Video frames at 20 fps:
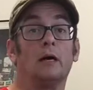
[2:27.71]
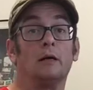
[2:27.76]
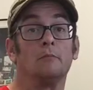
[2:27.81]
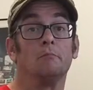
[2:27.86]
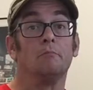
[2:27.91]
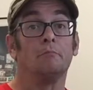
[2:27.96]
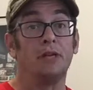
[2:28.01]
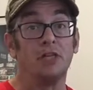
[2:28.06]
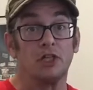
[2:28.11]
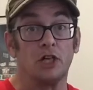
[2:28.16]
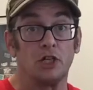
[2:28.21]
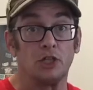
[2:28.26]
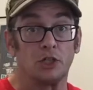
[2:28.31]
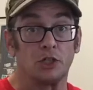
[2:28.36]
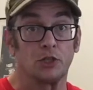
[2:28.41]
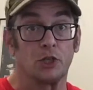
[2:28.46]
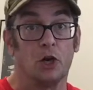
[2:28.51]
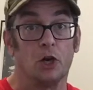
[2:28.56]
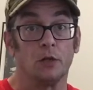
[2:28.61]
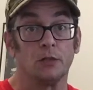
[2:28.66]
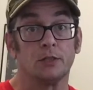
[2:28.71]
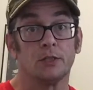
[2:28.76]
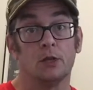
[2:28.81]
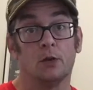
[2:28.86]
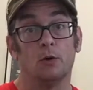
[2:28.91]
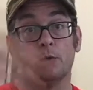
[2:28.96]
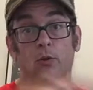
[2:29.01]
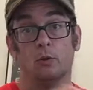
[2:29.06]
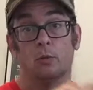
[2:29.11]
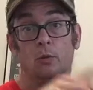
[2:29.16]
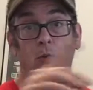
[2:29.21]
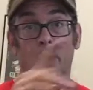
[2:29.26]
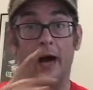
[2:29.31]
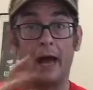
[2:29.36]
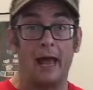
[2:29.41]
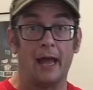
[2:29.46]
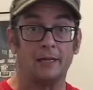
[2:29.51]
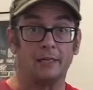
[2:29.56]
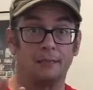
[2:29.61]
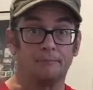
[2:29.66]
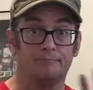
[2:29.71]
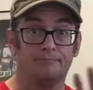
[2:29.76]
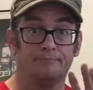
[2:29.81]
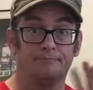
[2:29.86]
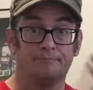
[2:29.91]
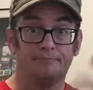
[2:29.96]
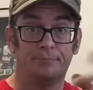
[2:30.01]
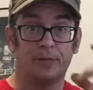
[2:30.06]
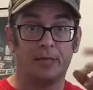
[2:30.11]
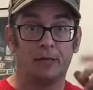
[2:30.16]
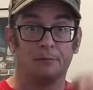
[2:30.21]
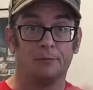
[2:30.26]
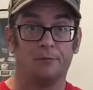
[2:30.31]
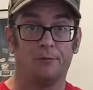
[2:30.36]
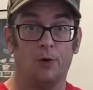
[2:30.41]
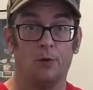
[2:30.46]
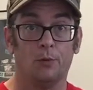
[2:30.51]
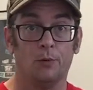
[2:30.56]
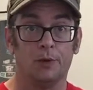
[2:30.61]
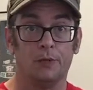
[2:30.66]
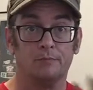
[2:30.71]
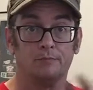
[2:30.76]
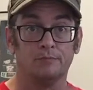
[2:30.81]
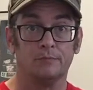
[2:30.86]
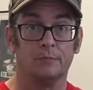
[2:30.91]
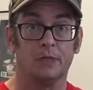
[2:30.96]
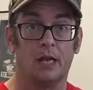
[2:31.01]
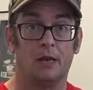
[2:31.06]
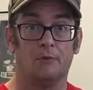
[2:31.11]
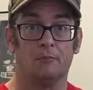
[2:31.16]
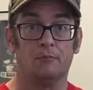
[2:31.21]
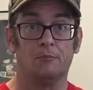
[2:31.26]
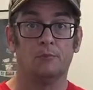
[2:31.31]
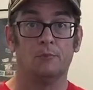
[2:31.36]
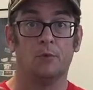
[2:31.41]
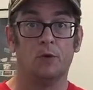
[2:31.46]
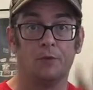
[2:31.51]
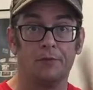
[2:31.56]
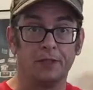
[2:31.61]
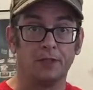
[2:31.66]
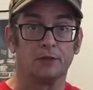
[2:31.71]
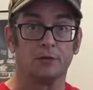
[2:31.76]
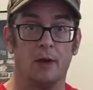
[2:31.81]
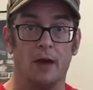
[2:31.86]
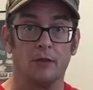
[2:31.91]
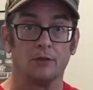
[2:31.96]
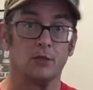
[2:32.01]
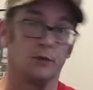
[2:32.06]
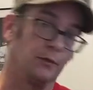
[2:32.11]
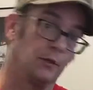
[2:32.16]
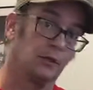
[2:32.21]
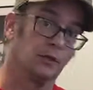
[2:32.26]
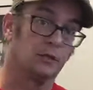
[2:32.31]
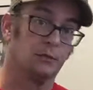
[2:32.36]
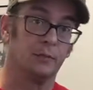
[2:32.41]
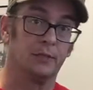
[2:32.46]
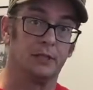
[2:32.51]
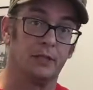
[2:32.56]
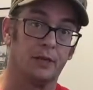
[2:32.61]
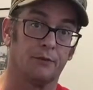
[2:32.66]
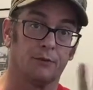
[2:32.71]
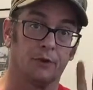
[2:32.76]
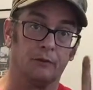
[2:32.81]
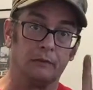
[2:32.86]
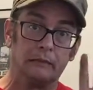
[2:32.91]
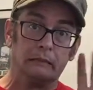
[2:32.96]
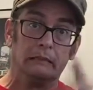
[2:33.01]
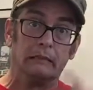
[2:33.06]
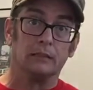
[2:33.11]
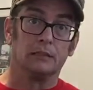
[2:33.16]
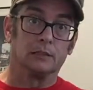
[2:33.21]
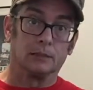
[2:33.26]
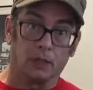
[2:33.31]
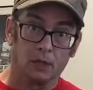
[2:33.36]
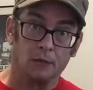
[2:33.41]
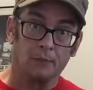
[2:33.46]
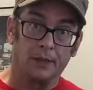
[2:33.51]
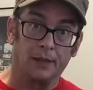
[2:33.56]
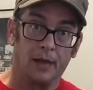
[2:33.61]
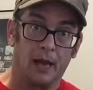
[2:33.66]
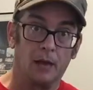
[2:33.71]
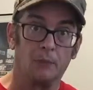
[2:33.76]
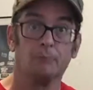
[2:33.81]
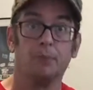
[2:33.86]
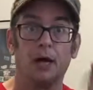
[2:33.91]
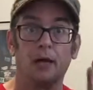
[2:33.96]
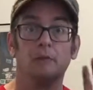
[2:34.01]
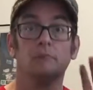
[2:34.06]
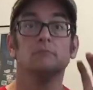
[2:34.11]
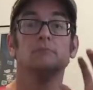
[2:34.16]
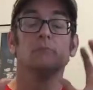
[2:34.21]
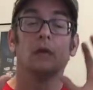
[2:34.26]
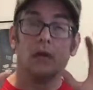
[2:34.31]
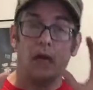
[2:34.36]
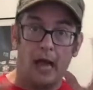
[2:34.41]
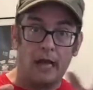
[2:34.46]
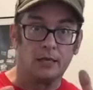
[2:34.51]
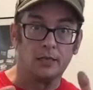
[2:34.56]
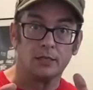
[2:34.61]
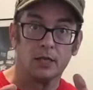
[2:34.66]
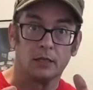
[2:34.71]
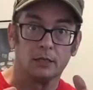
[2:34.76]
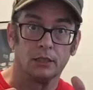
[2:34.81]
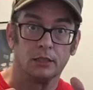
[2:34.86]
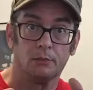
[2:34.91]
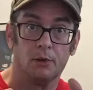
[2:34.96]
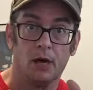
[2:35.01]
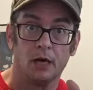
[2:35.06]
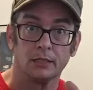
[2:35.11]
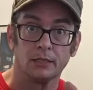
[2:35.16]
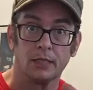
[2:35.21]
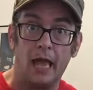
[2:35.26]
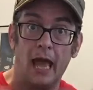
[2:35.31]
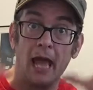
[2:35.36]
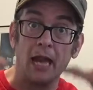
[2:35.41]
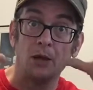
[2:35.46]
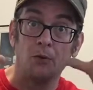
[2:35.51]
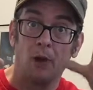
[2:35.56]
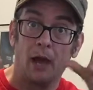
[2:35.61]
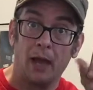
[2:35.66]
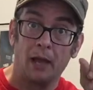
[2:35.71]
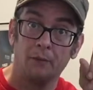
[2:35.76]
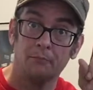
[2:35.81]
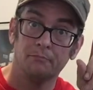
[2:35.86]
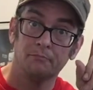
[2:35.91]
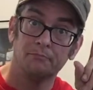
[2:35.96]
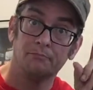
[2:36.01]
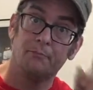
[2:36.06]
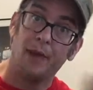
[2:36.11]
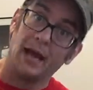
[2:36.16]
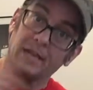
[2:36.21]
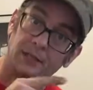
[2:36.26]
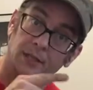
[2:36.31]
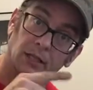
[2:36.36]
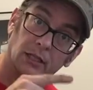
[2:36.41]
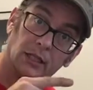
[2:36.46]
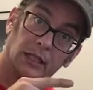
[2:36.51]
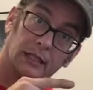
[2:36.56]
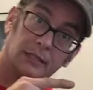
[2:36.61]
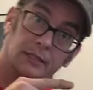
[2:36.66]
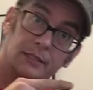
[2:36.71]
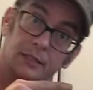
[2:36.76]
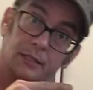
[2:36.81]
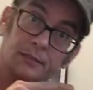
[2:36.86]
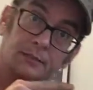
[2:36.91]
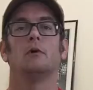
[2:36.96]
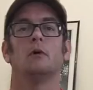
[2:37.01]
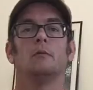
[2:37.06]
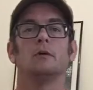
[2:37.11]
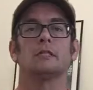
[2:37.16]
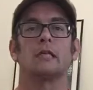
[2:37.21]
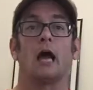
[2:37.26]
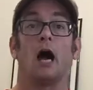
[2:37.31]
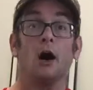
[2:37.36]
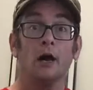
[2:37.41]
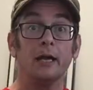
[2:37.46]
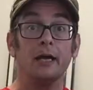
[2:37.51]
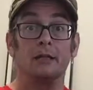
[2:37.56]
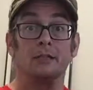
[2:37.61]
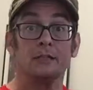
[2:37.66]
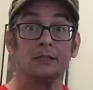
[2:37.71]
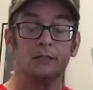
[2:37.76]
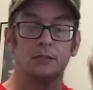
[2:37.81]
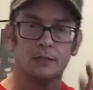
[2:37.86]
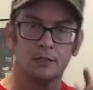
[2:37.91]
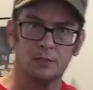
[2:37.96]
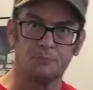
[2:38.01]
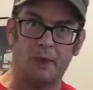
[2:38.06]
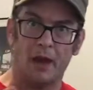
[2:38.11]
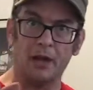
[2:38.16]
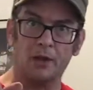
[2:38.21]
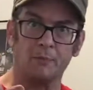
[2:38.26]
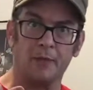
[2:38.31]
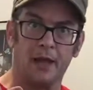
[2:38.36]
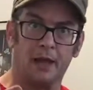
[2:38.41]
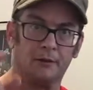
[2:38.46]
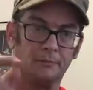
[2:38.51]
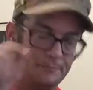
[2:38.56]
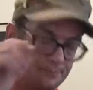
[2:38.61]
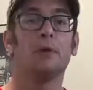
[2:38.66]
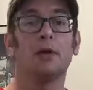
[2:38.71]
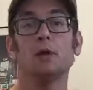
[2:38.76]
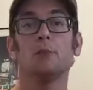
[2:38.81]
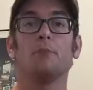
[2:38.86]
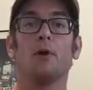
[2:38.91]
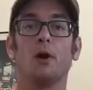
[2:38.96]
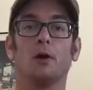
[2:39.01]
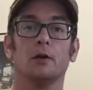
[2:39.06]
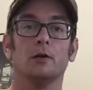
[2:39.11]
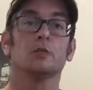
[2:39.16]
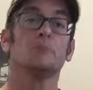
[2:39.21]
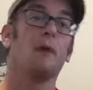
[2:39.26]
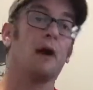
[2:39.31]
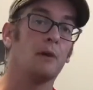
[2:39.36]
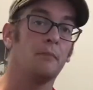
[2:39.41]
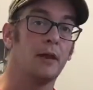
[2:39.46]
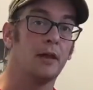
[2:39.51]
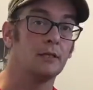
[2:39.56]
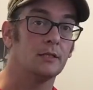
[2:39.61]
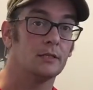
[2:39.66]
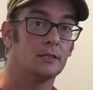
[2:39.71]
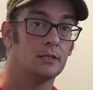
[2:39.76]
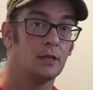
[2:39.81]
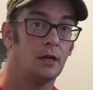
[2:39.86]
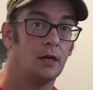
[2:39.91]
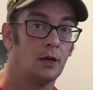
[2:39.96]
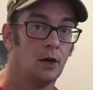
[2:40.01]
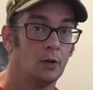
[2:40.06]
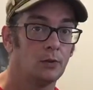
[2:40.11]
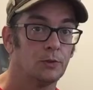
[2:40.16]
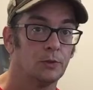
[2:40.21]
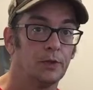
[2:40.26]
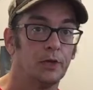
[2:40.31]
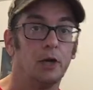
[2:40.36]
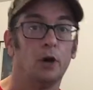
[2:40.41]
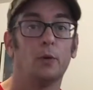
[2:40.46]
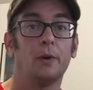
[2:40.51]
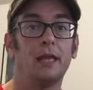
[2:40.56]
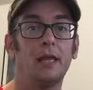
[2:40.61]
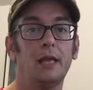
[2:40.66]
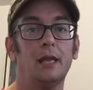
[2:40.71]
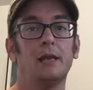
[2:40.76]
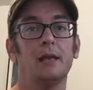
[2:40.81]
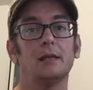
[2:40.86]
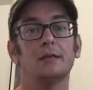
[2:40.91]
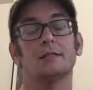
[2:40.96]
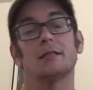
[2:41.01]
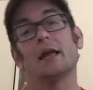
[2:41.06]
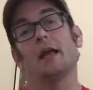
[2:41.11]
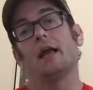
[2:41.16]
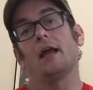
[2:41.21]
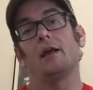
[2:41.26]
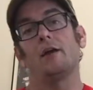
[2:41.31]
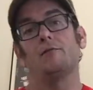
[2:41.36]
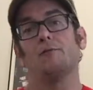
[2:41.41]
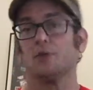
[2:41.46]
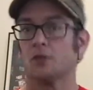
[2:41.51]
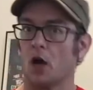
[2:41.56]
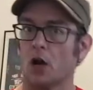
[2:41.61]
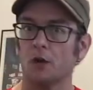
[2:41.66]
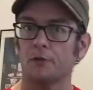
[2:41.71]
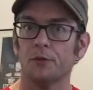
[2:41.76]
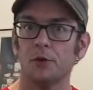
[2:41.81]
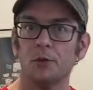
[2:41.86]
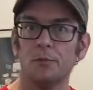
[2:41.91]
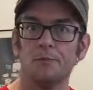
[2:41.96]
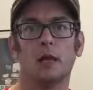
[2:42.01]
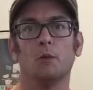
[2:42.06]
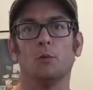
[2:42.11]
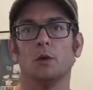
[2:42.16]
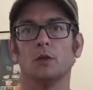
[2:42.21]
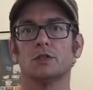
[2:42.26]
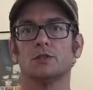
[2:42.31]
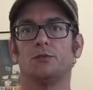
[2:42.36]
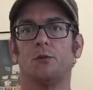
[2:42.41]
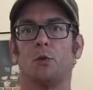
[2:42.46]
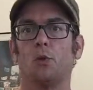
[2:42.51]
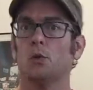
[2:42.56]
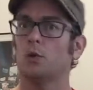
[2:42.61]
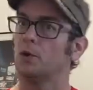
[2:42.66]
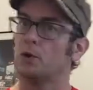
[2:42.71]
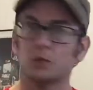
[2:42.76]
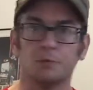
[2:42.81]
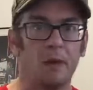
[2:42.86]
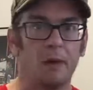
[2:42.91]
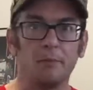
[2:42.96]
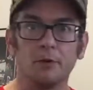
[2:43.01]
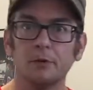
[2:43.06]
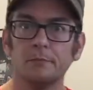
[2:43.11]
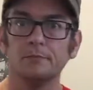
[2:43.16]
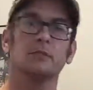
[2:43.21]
Well, BJ just called, so I had to pick up the phone and move things around, so if it looks a little bit different, sorry about that, but had to talk to the boss. Anyway, back to the list. Where was I? Oh yes, Spider-Man. Peter Parker, Spider-Man's alter ego, he is a photographer. He works for a newspaper.